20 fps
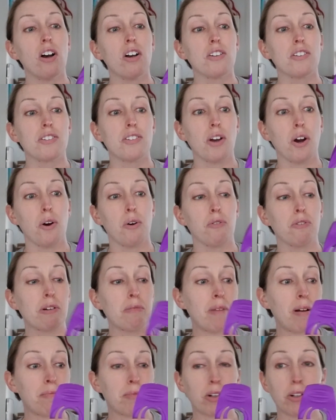So
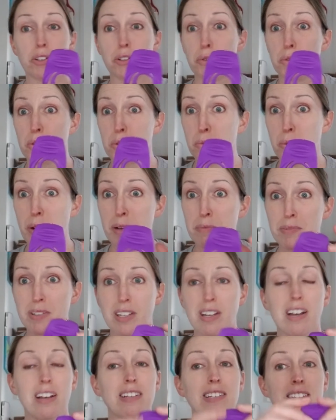remember, use Whipped,
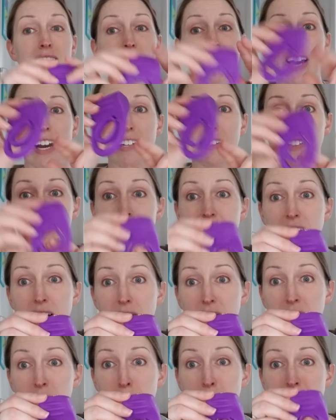slide this
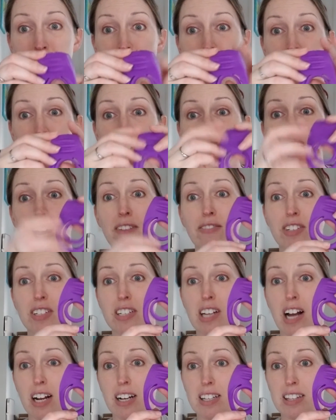down to the base of his shaft,
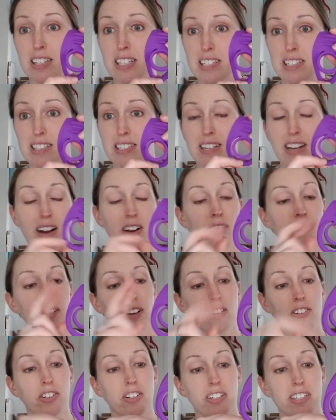tuck this down
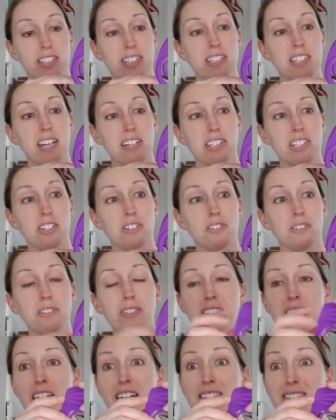under his
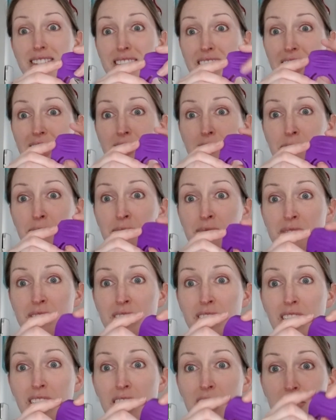testicles, and then
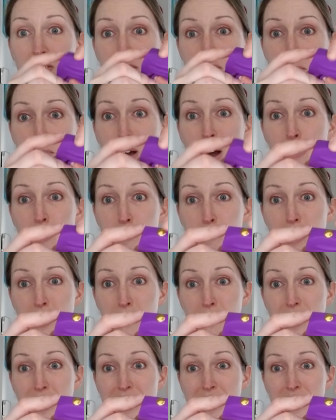there's a power
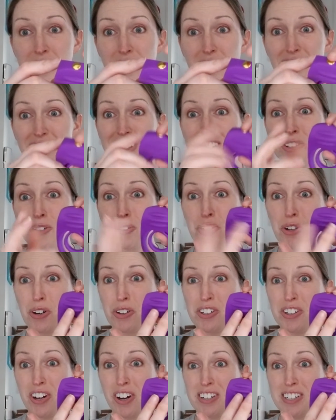button right here. You
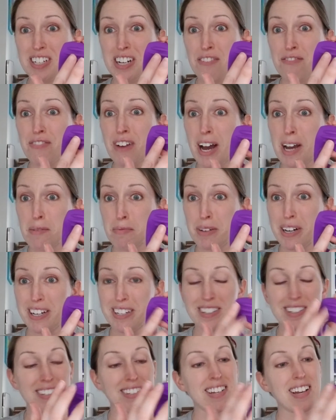turn it on and it
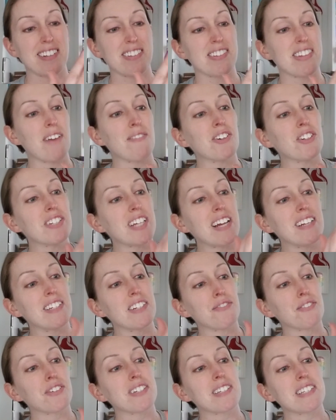vibrates. It's got 7 or 10
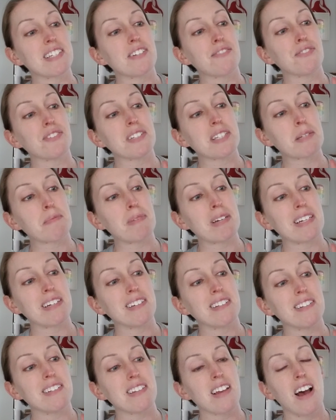different
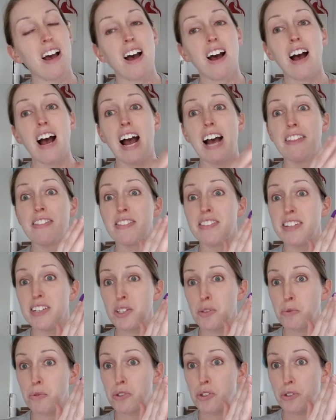speeds, and
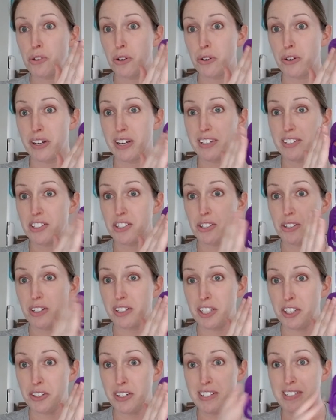this will stroke against your
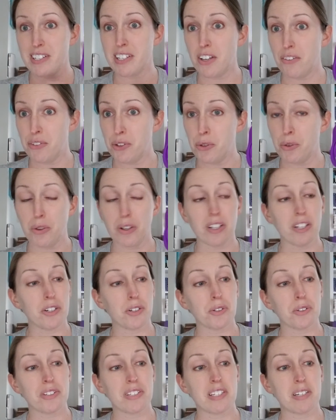clitoris and give you
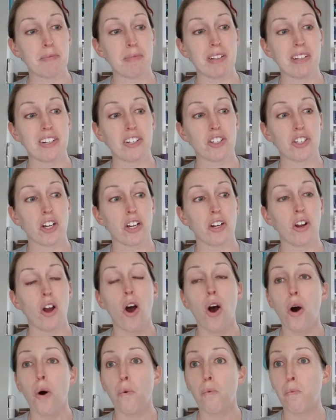clitoral stimulation
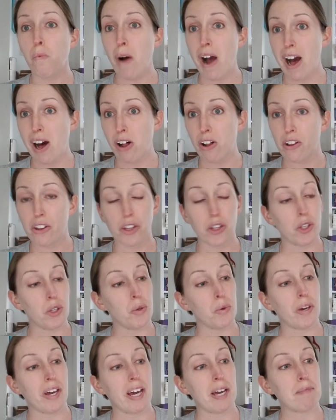while
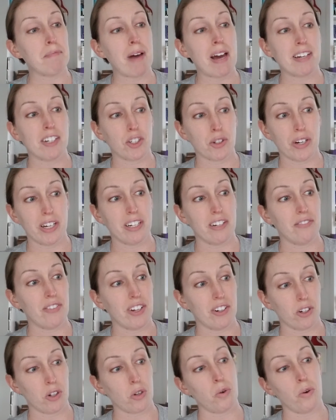you get penetrative
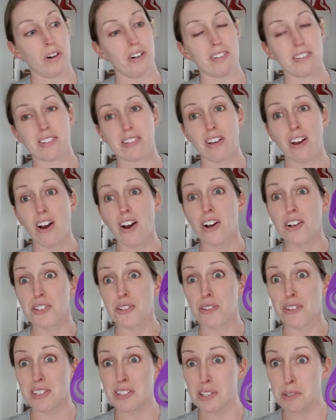intercourse.
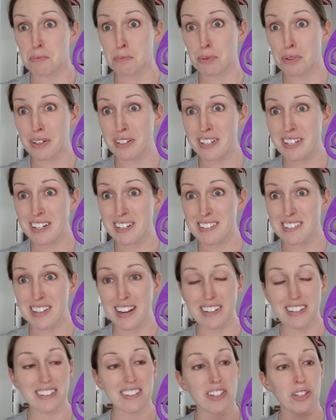So this is pretty
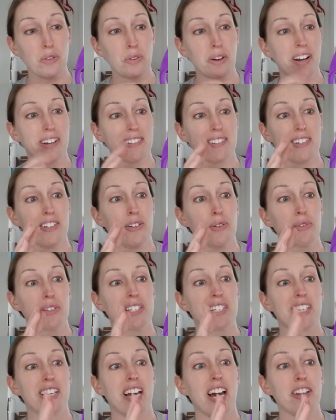exciting that you guys can use
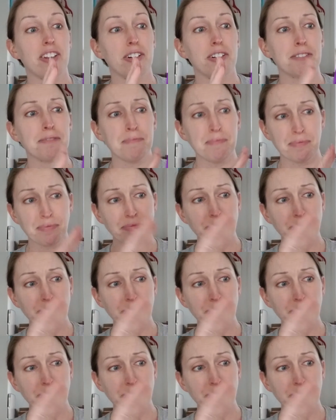together.